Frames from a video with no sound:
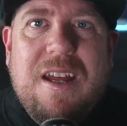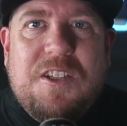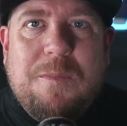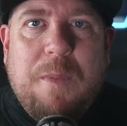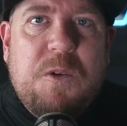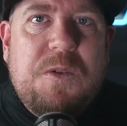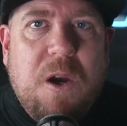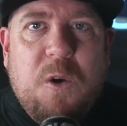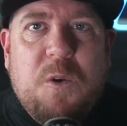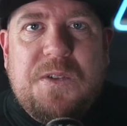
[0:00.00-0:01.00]
So most
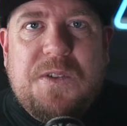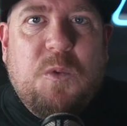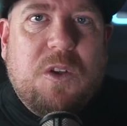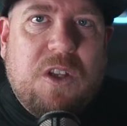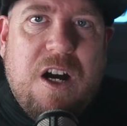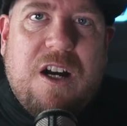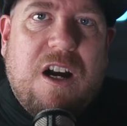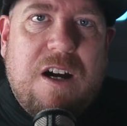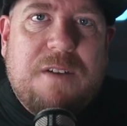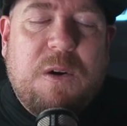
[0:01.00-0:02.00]
hosts will lock
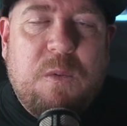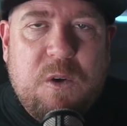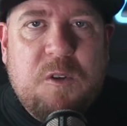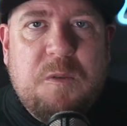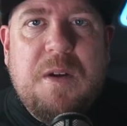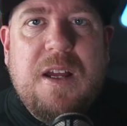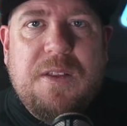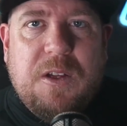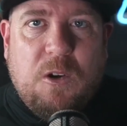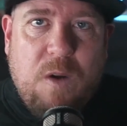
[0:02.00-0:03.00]
off a room,
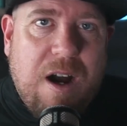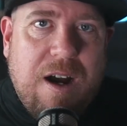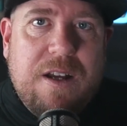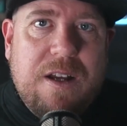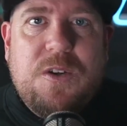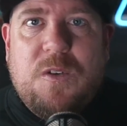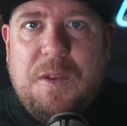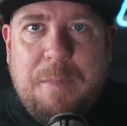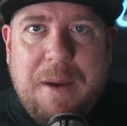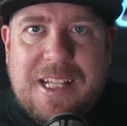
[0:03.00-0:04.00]
the garage, or
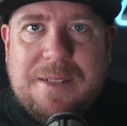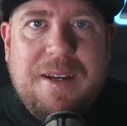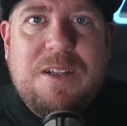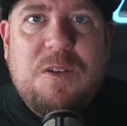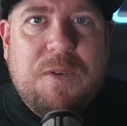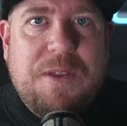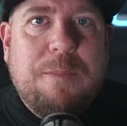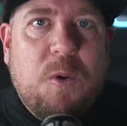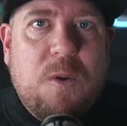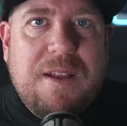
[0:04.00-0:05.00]
the basement with
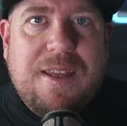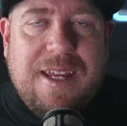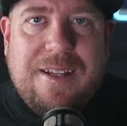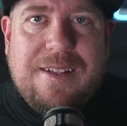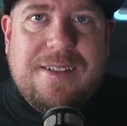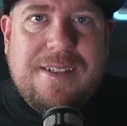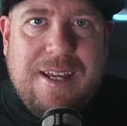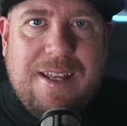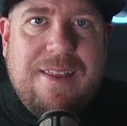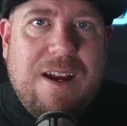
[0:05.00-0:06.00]
important things
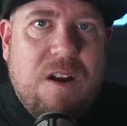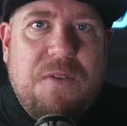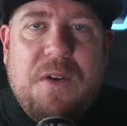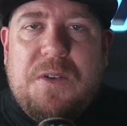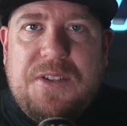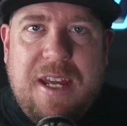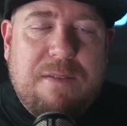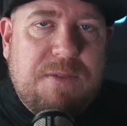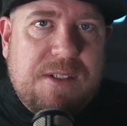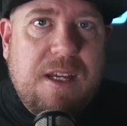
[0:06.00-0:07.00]
in there. Their
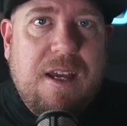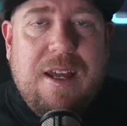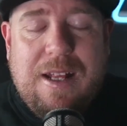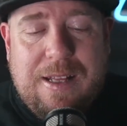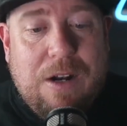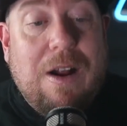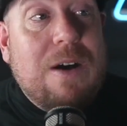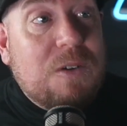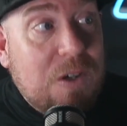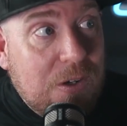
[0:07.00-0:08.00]
safes, their
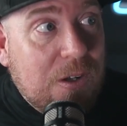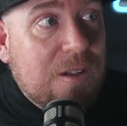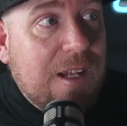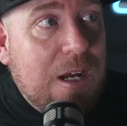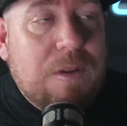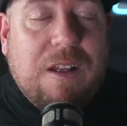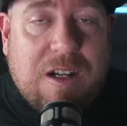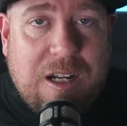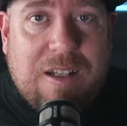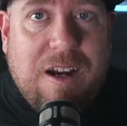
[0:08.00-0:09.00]
alcohol. I would
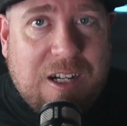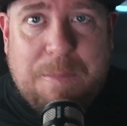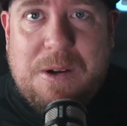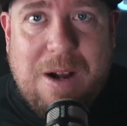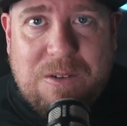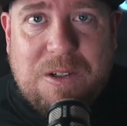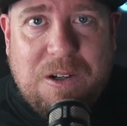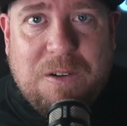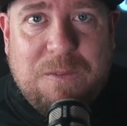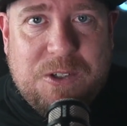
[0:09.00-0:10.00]
lock up your
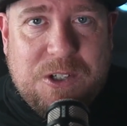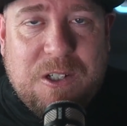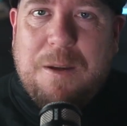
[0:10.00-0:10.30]
alcohol for sure.